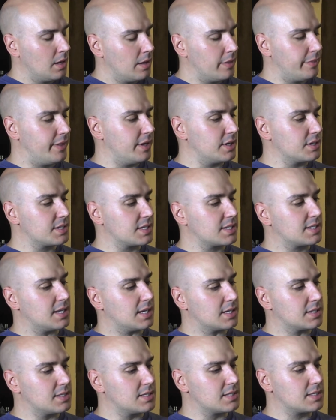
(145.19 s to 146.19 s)
There's the
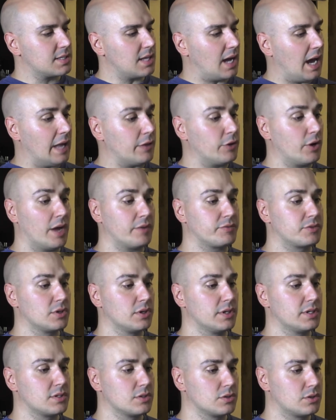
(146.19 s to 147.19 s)
sexist, I don't have to
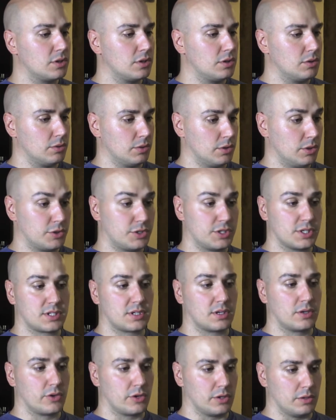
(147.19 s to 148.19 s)
listen to you, you're just a
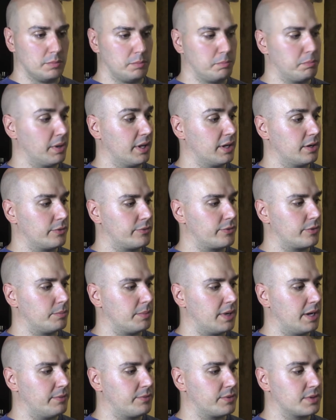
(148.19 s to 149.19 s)
girl, player from
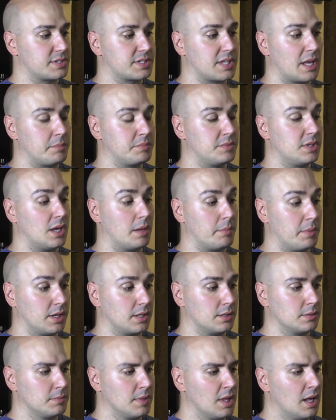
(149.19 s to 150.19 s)
my first time
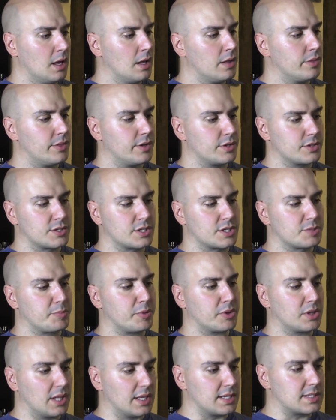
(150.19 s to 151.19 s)
DMing. There's the
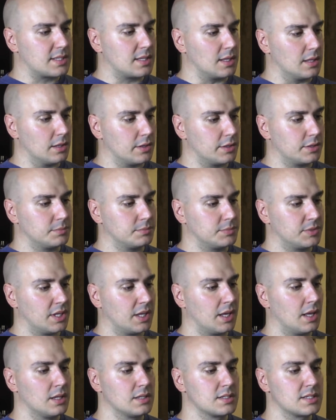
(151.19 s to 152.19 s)
spotlight stealer, the
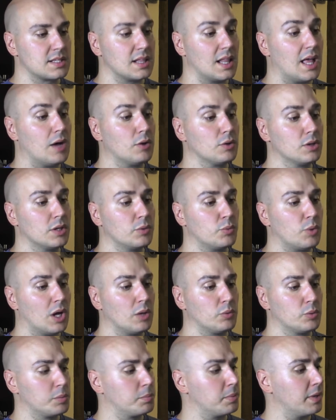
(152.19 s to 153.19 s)
yells loudly
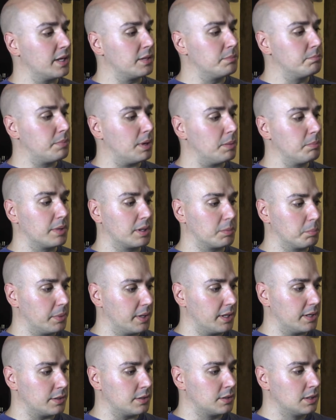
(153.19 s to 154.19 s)
while we play in public
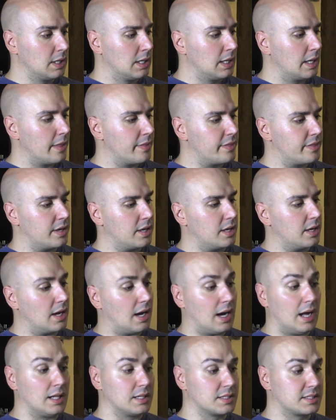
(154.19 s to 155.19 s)
player. The
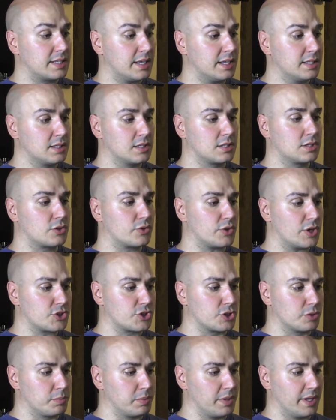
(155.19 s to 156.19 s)
I'll take the
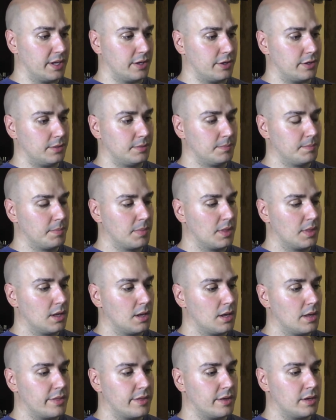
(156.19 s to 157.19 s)
treasure player.
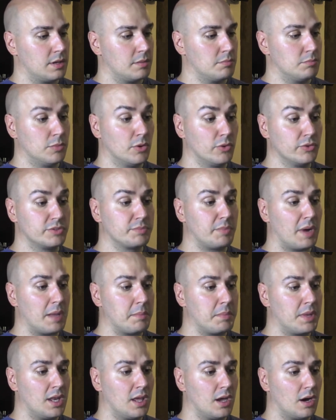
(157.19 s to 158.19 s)
The moved my
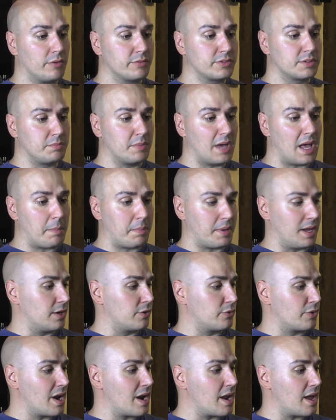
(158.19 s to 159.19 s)
mini off the map
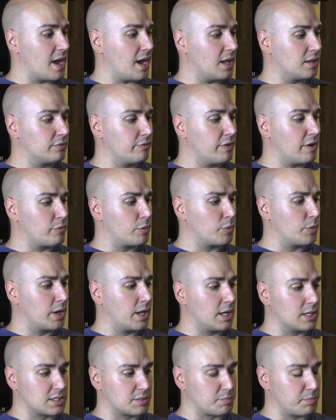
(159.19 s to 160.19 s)
and ran ahead of everyone
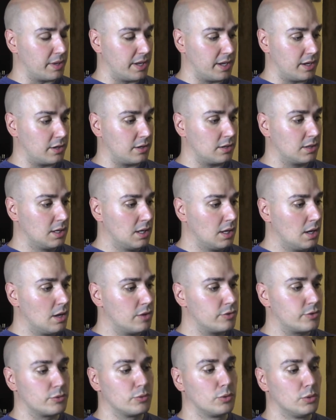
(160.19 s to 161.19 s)
else player.
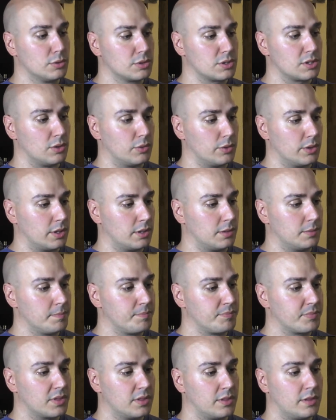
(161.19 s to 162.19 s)
The rules lawyer.
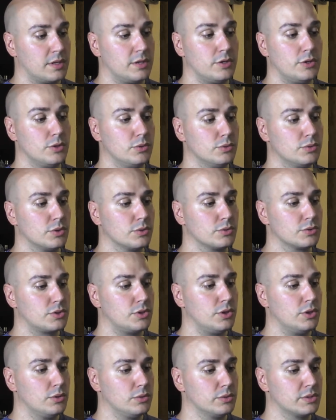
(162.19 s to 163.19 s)
The you don't
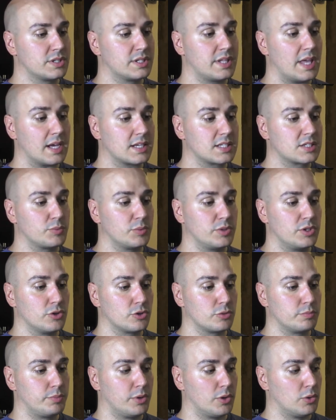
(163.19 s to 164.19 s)
use decks with
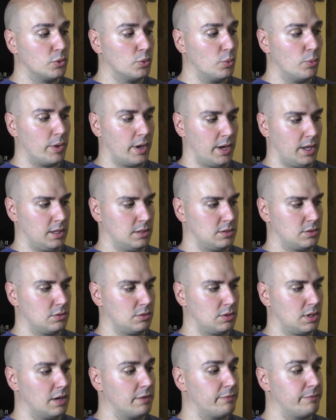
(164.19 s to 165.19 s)
your bow when I
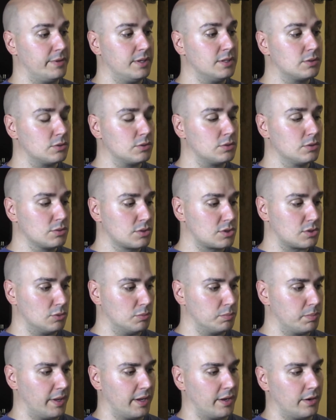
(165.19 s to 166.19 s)
took a feat to do so
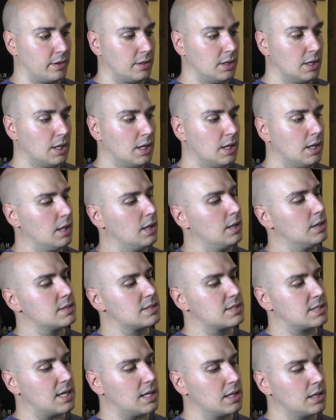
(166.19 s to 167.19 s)
player.
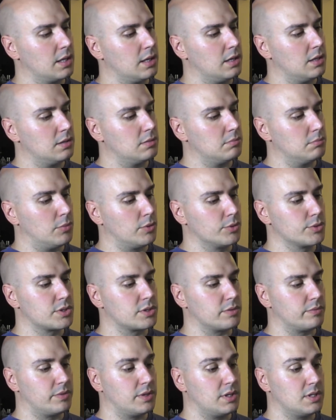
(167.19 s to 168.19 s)
Sadly, most
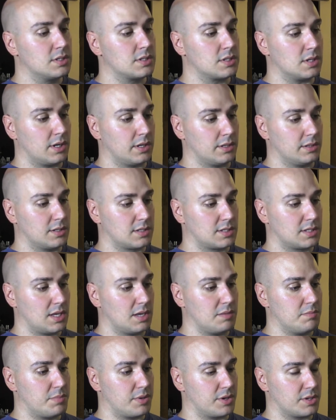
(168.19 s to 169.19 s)
of these are the
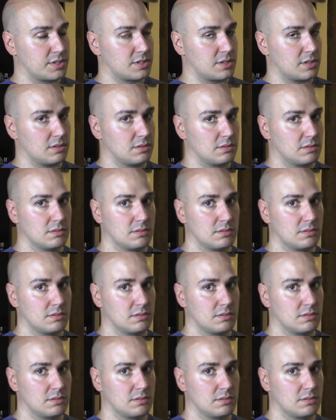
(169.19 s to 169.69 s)
same person.